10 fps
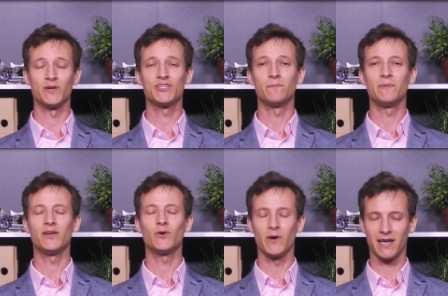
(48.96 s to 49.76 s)
which can be
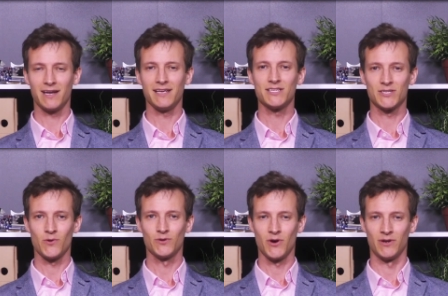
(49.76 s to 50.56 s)
quickly
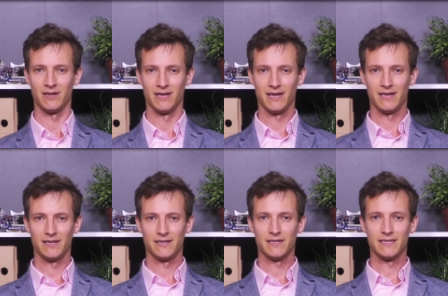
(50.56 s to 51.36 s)
sold on.
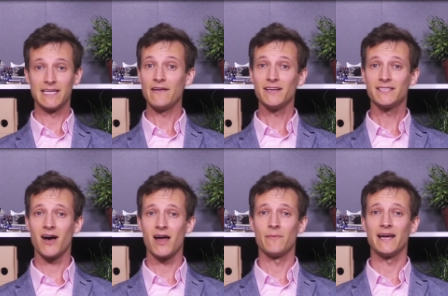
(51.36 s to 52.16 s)
Saving
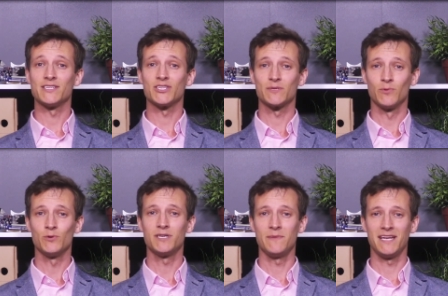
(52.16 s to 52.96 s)
time as a small
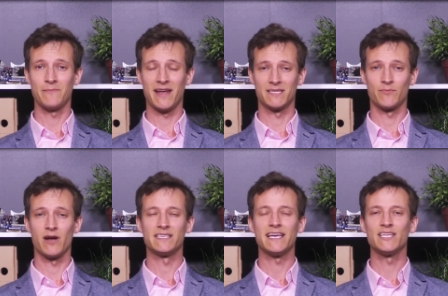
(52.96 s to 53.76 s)
to medium
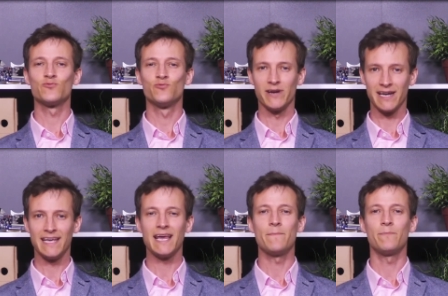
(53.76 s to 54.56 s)
enterprise is
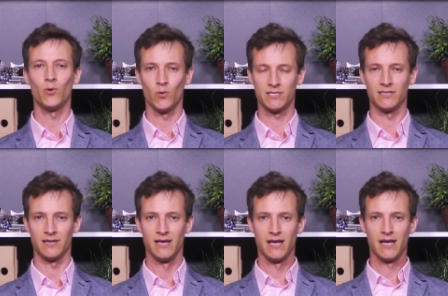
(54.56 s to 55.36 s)
really important,
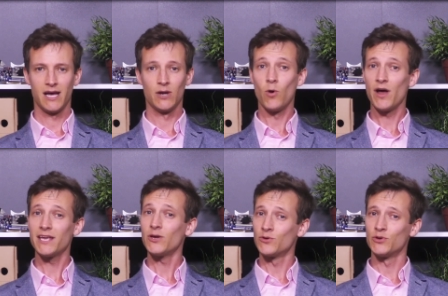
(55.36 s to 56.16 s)
and
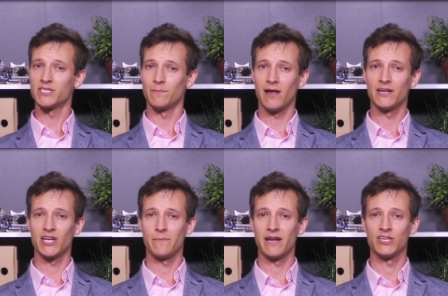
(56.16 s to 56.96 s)
working on your supply
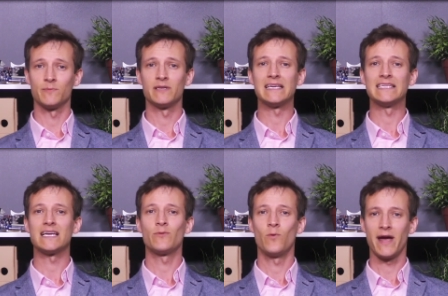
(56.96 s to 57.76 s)
chain management is
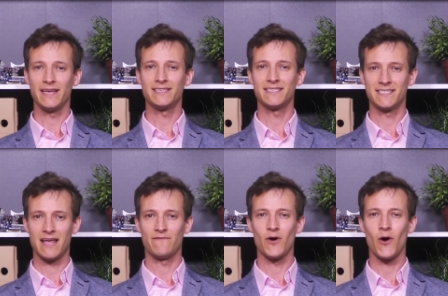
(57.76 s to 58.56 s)
a way to
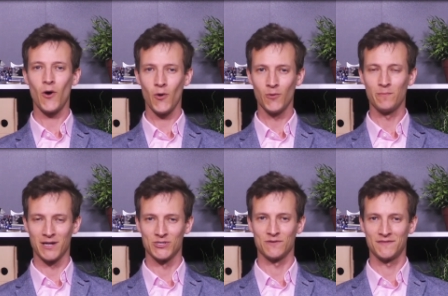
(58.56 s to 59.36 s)
save a whole
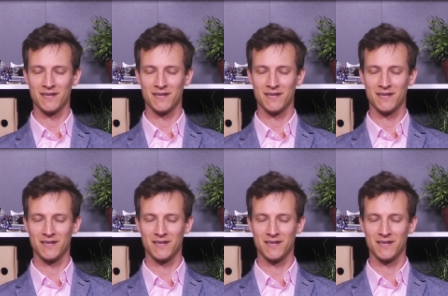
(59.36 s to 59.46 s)
bunch of